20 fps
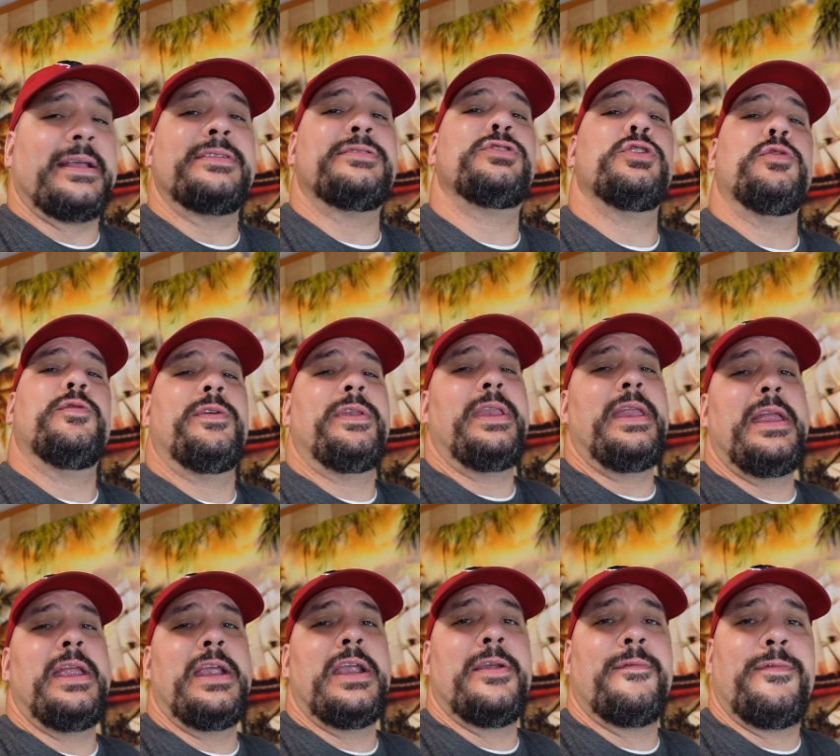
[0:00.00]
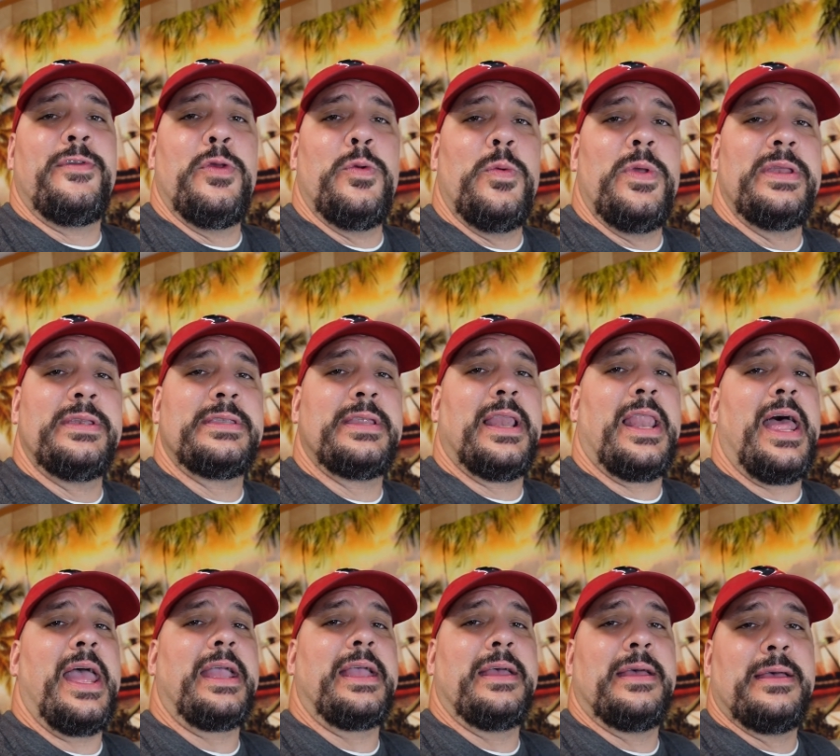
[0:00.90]
a souvenir if you went to
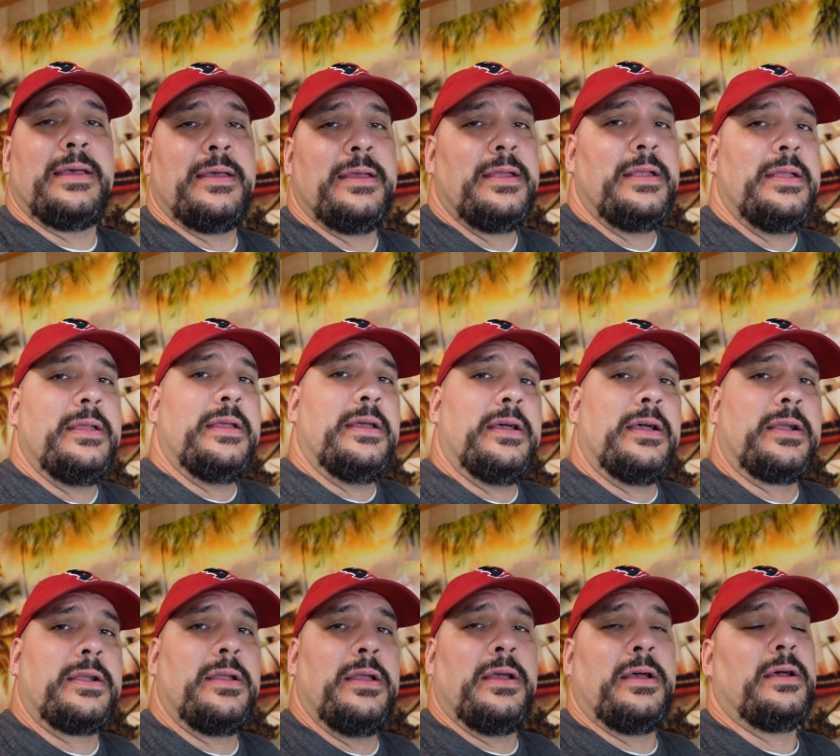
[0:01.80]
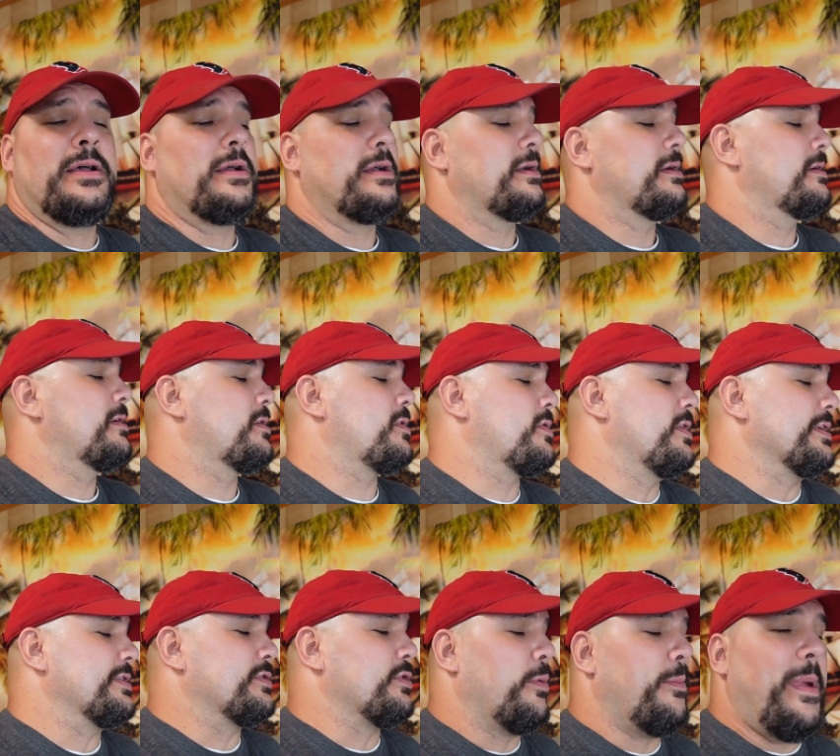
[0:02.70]
like a, a, a,
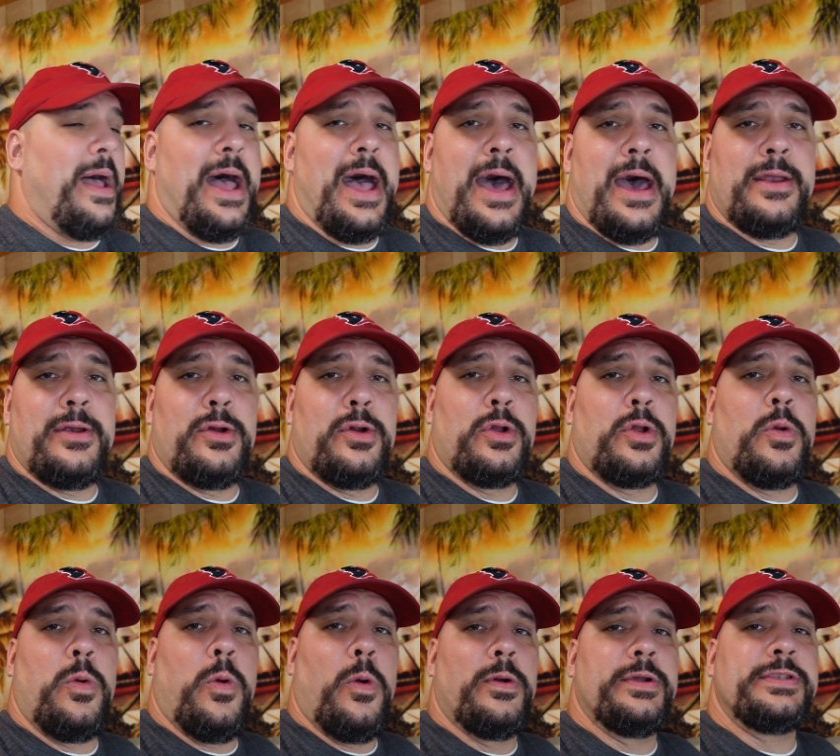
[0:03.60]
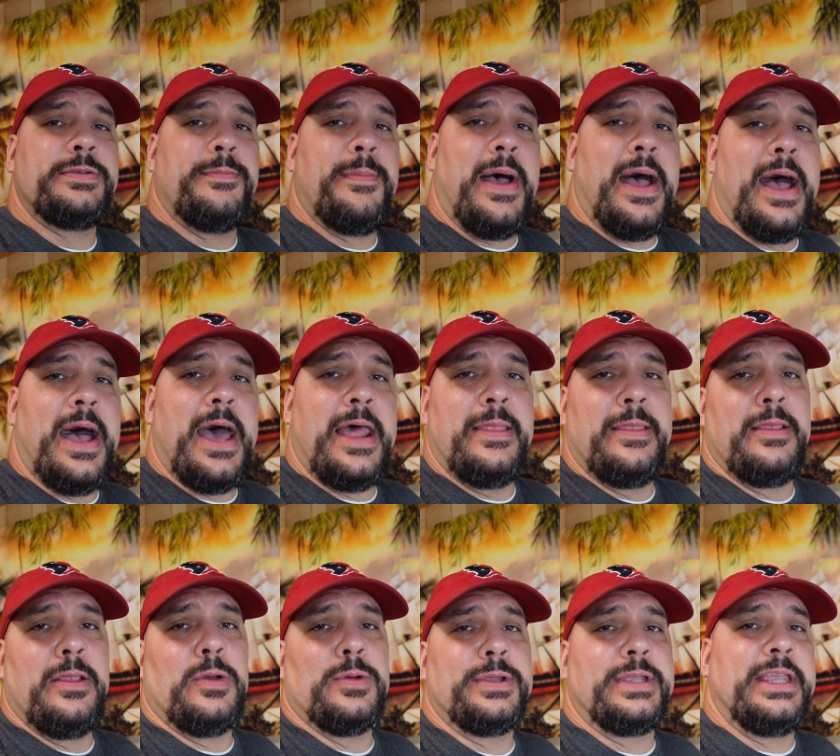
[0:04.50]
crystal mine or a quartz mine in a
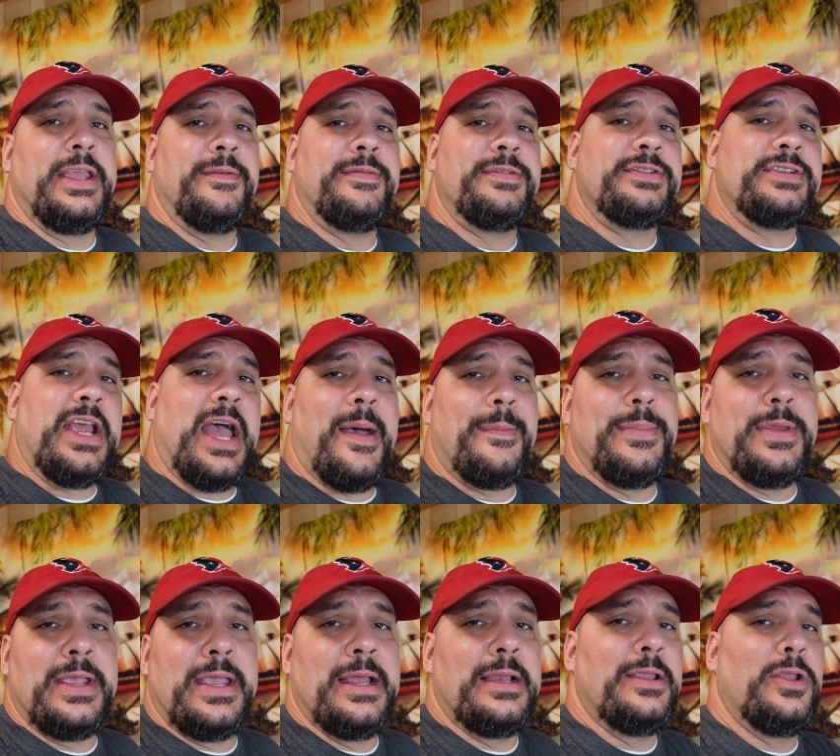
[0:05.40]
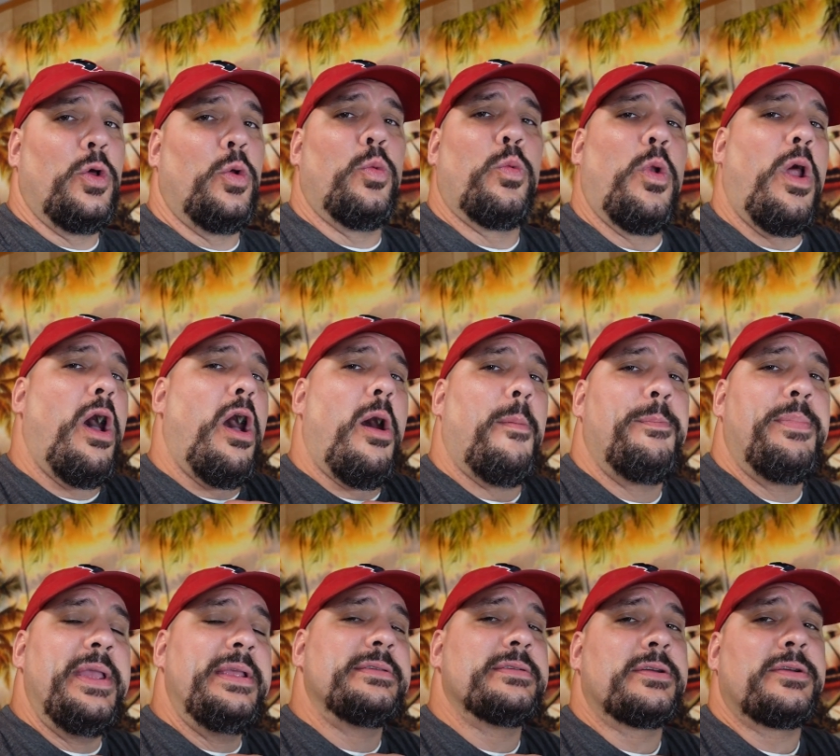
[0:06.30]
little gift shop. You get a little raw
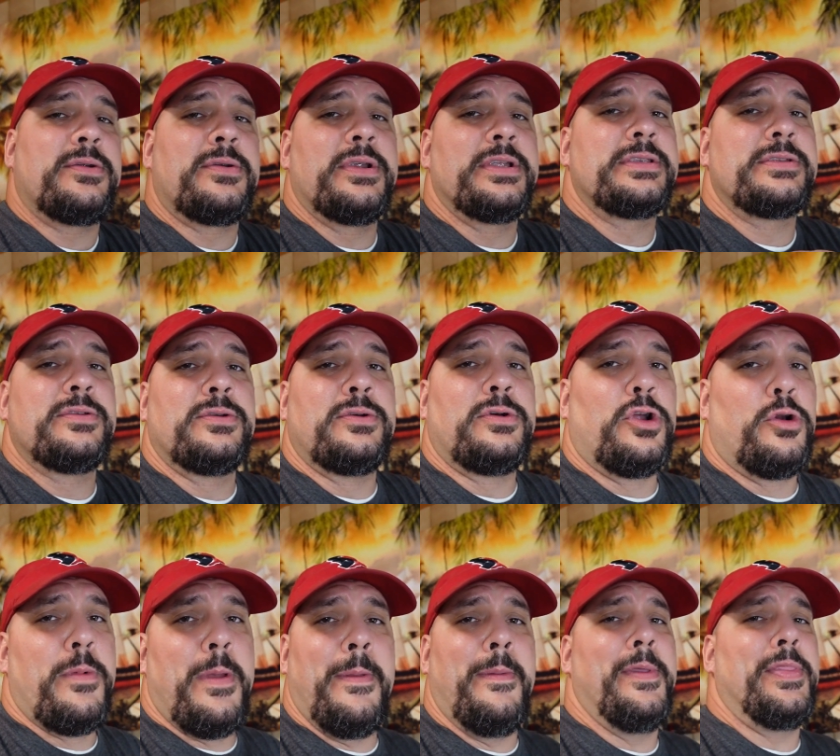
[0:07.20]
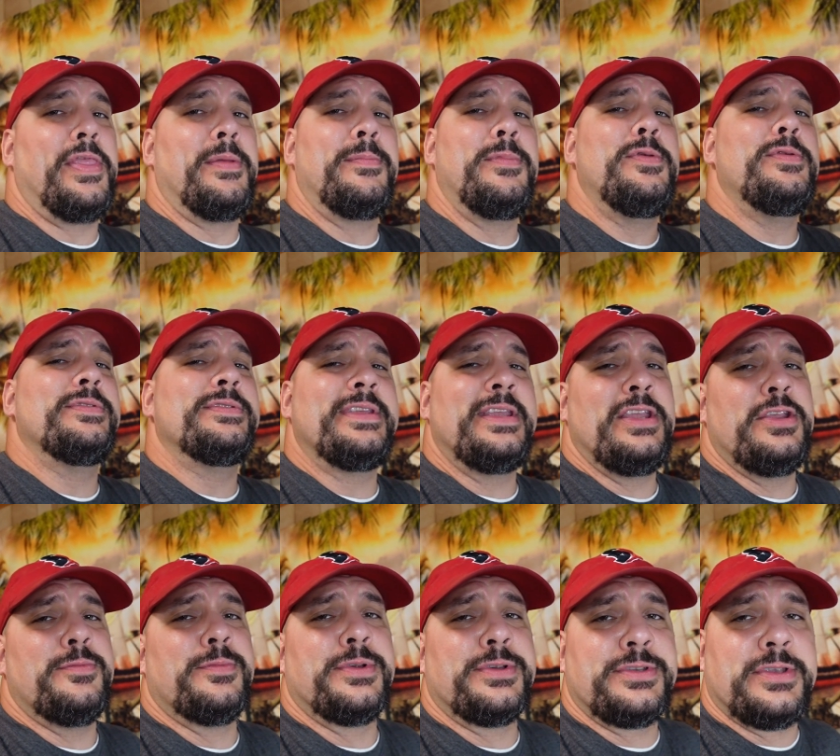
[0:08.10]
piece of crystal, or maybe at the
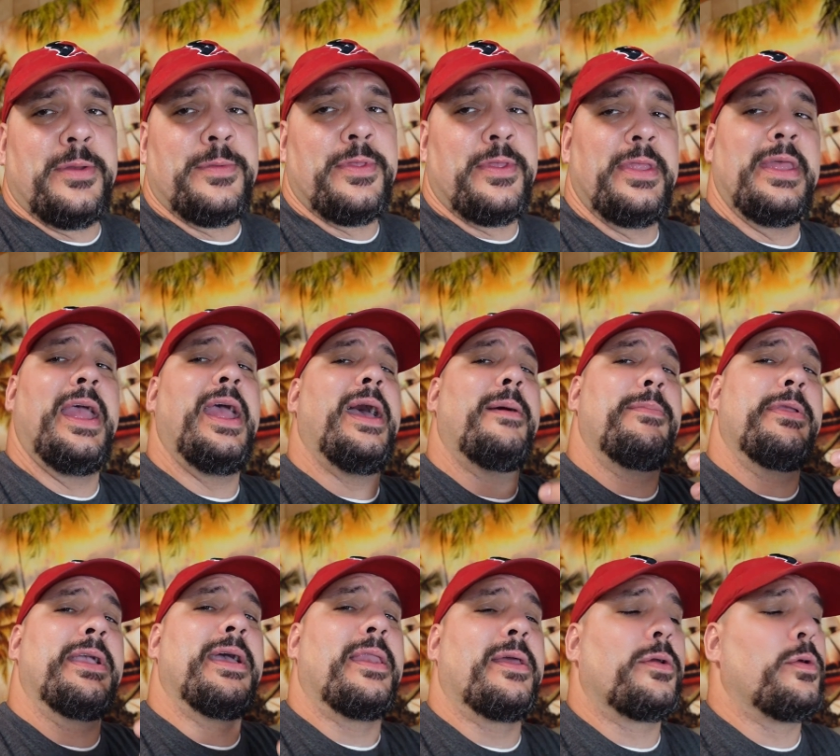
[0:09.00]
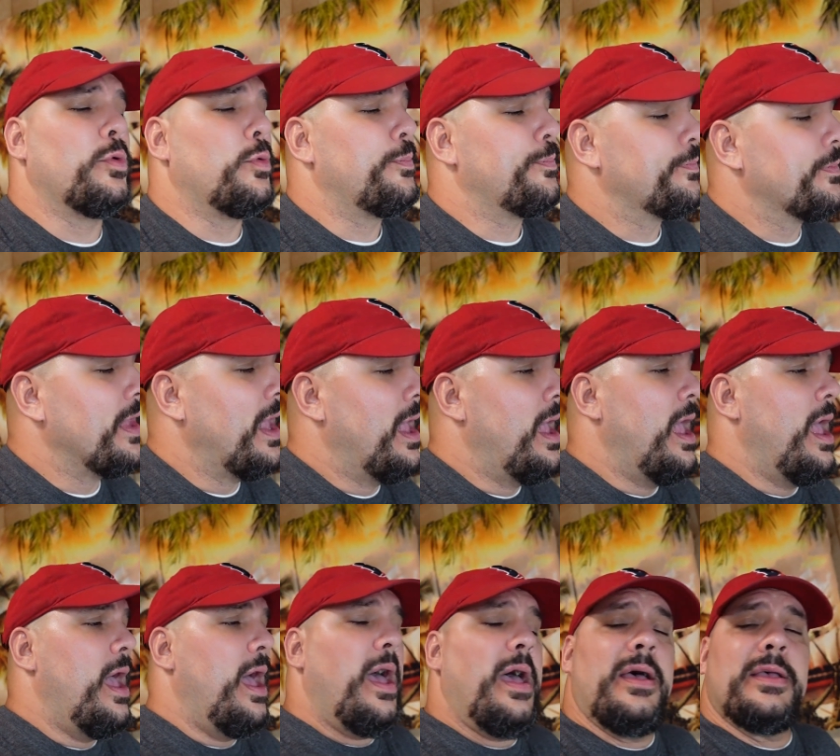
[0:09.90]
museum or something. That'd be kind of cool.
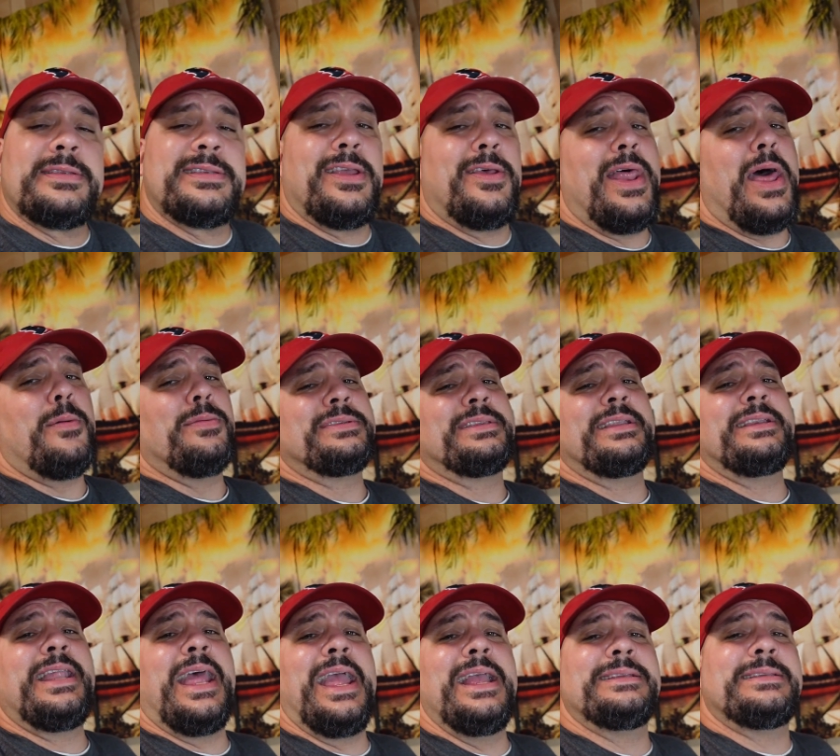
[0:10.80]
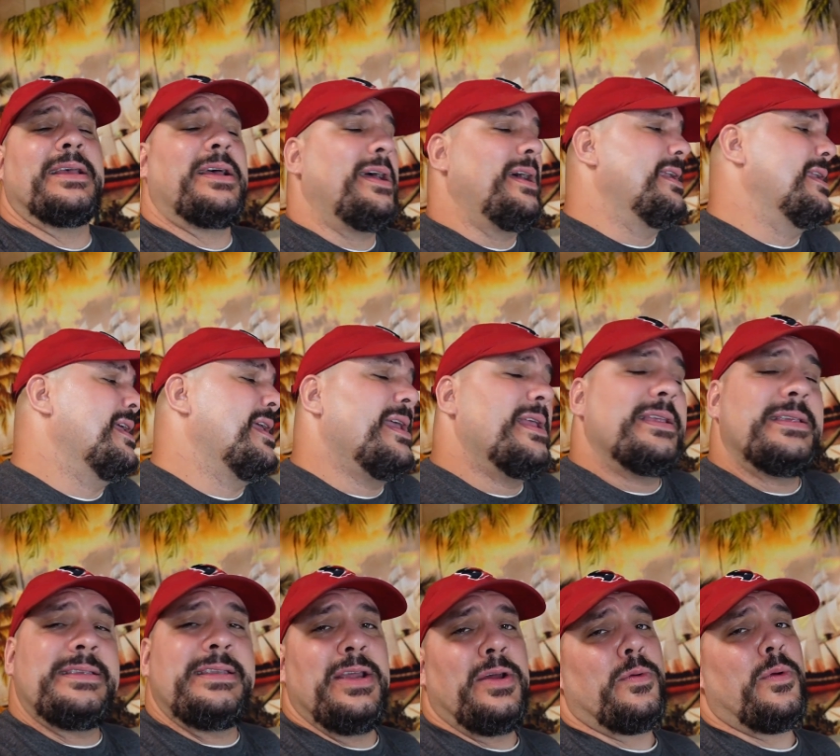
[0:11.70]
Uh, so that was today's hunt.
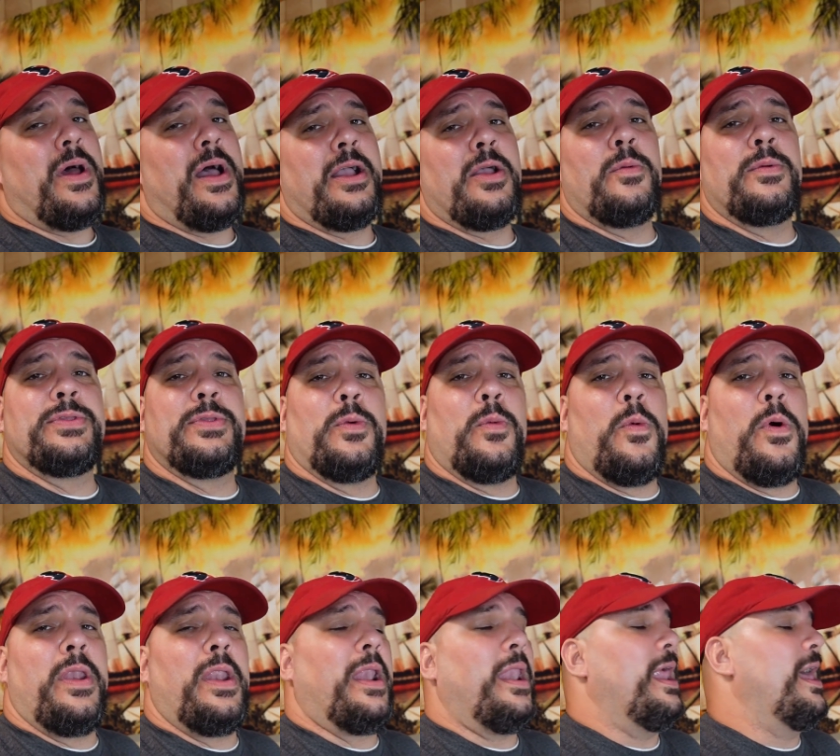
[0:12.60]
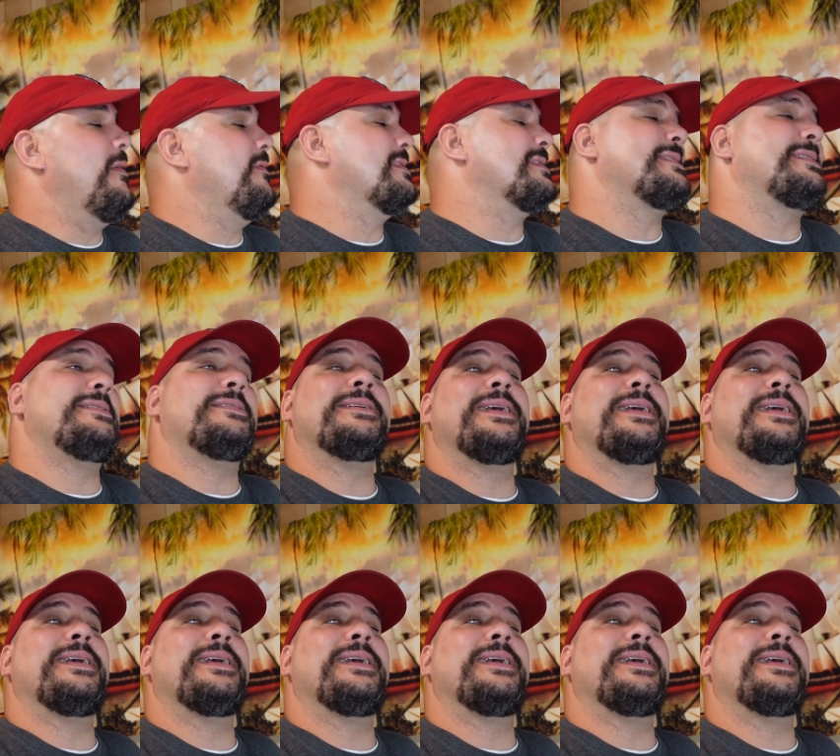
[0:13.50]
Still rocking with the 111. Still